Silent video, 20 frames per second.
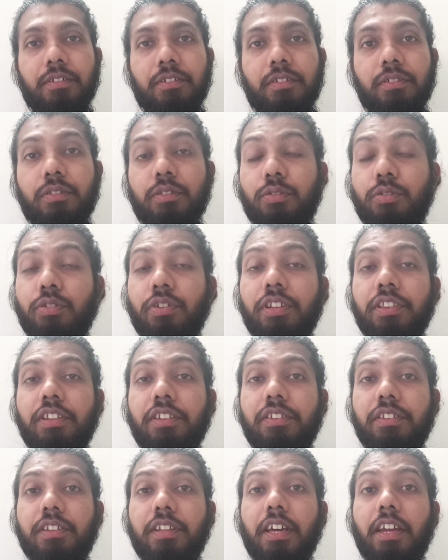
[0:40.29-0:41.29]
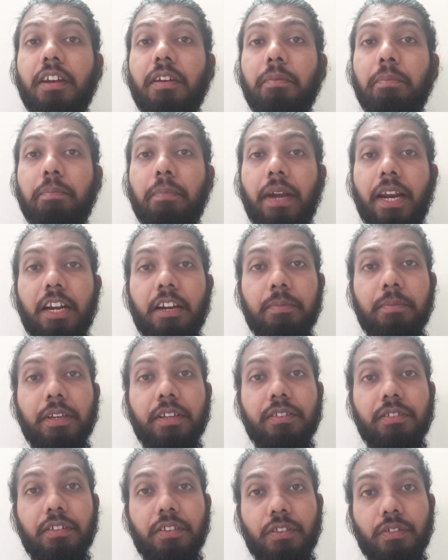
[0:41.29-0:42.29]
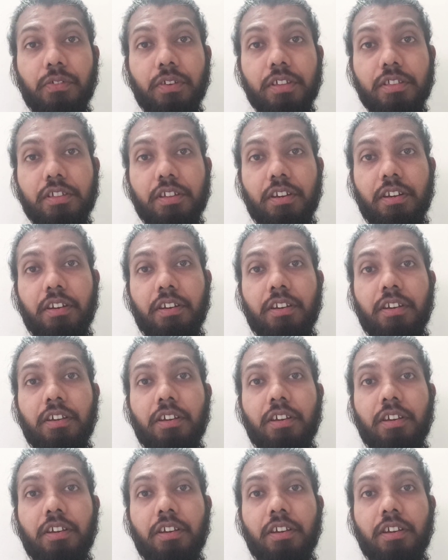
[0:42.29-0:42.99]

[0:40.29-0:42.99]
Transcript: So during this current pandemic situation,